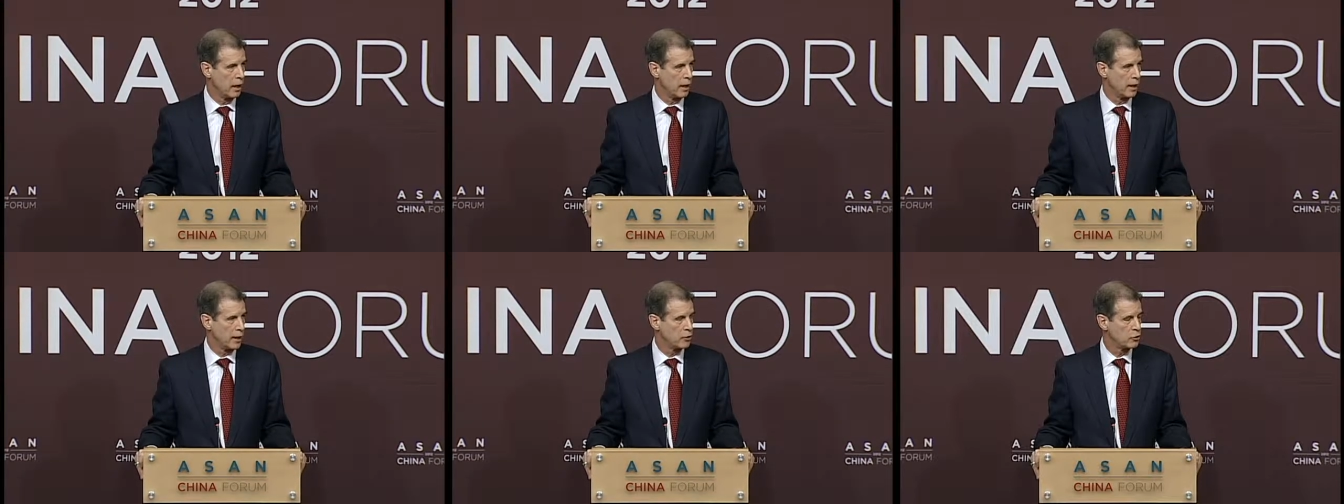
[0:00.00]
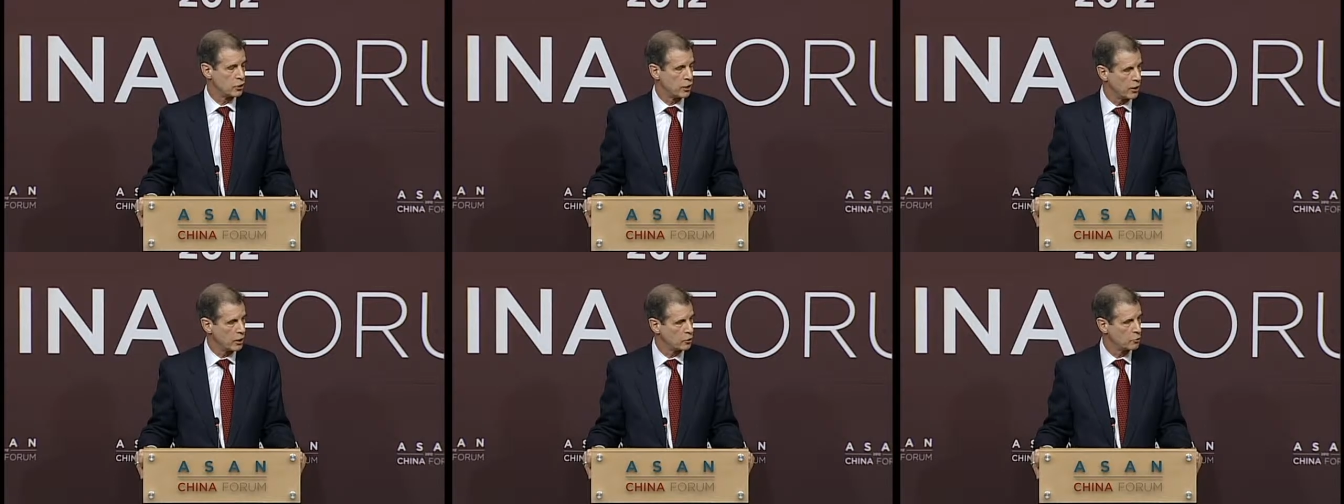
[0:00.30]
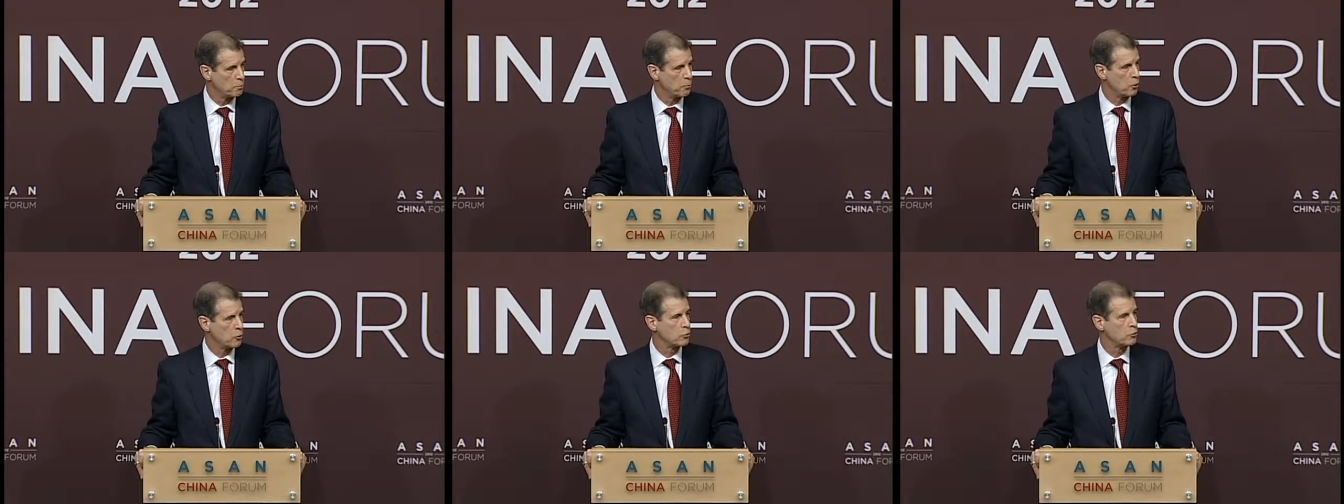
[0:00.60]
It's
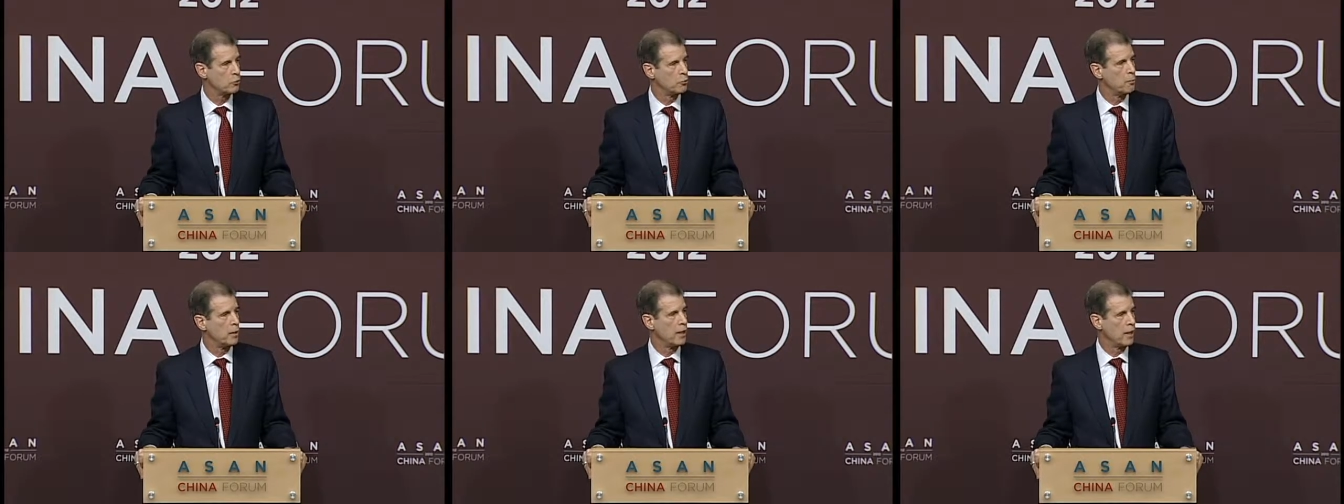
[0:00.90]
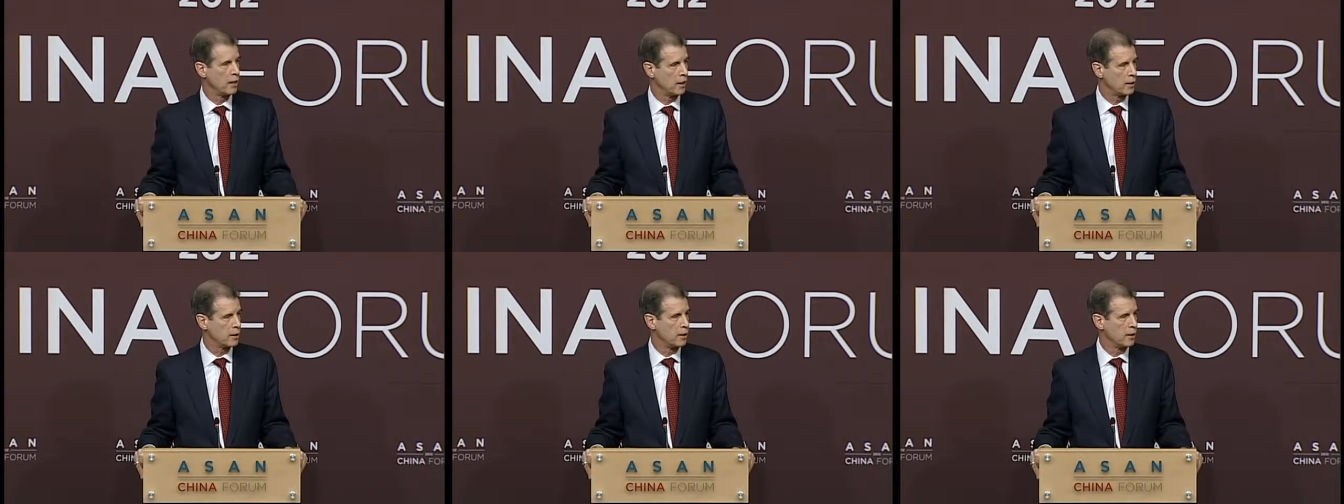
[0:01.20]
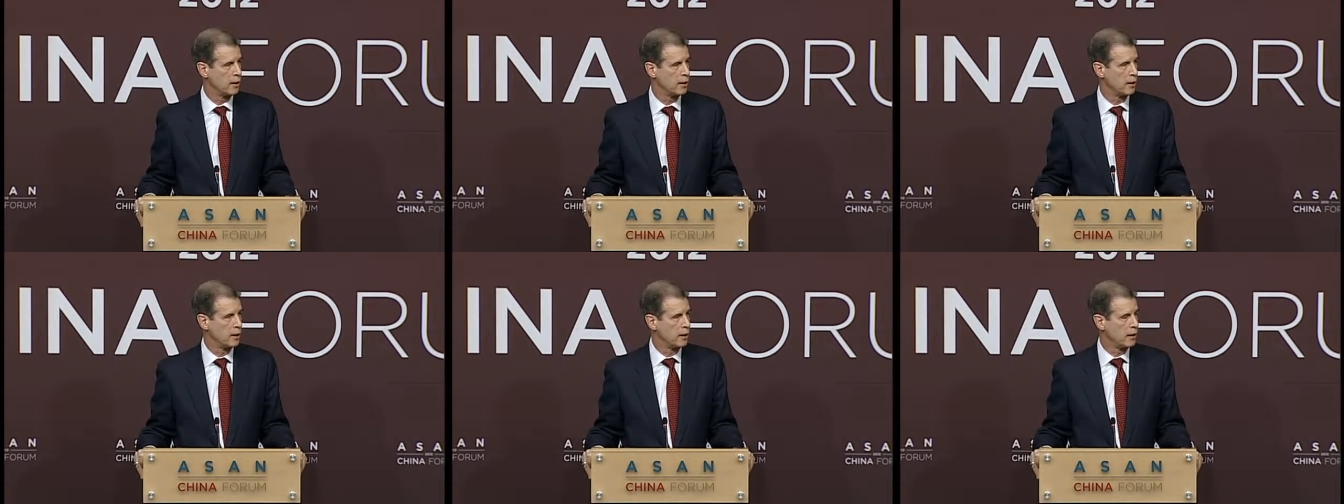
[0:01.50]
changed most
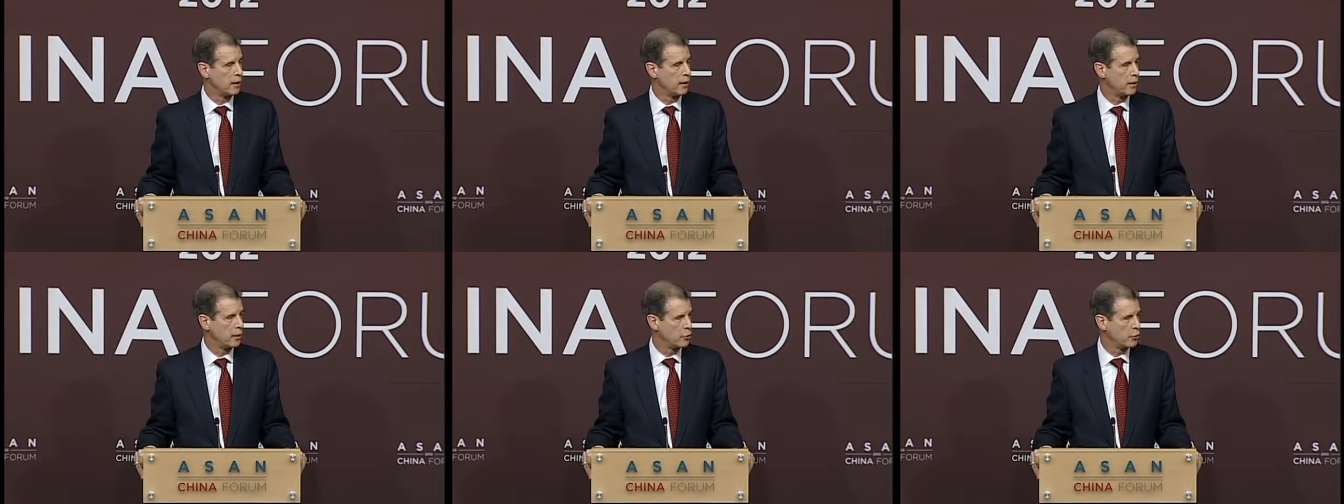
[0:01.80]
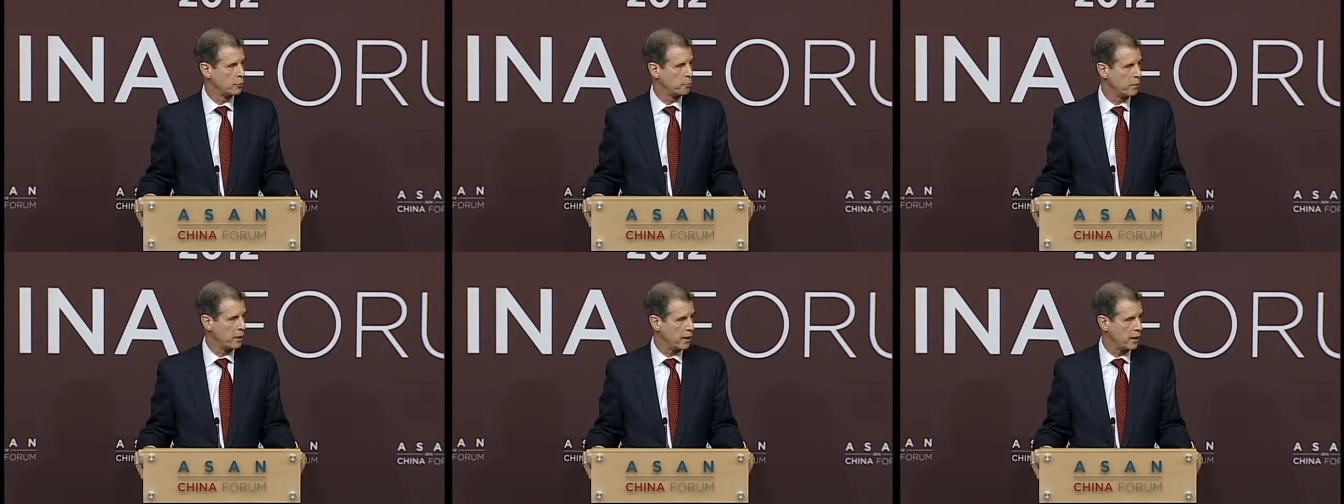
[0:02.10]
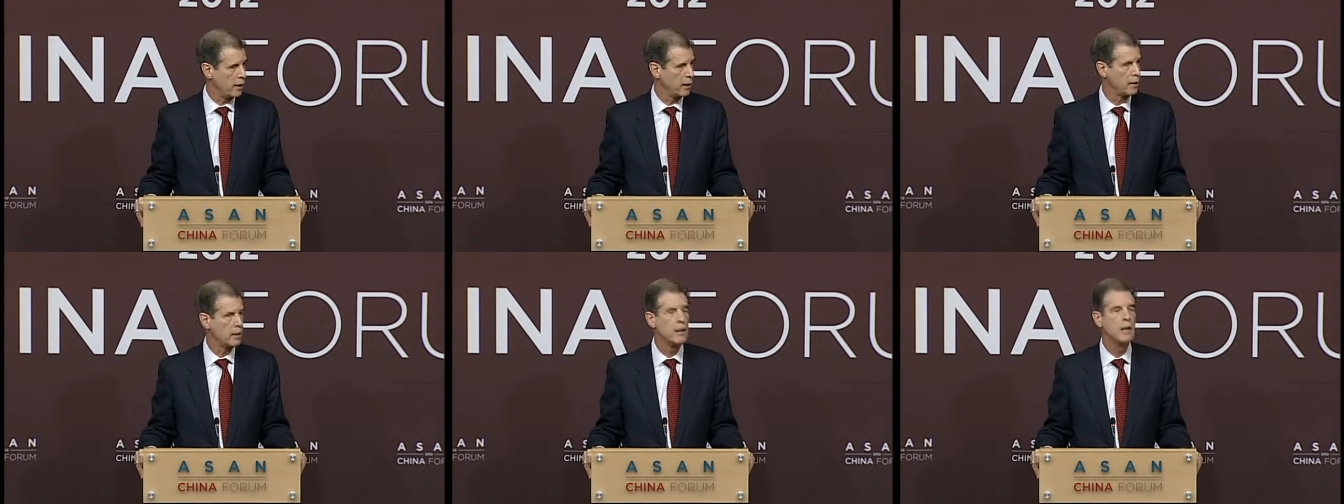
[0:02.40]
dramatically in
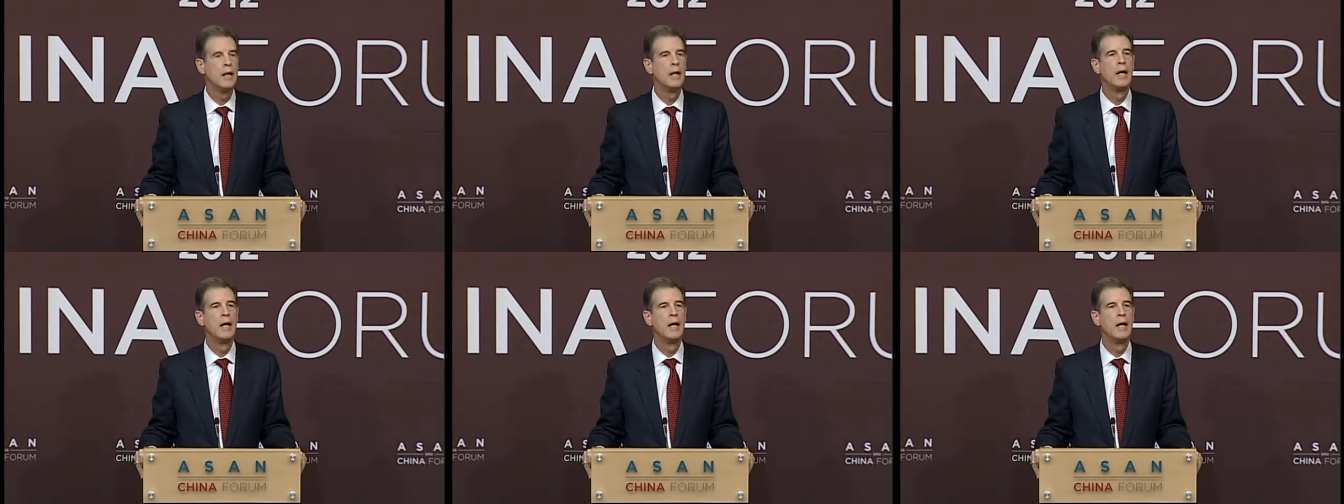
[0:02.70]
Japan.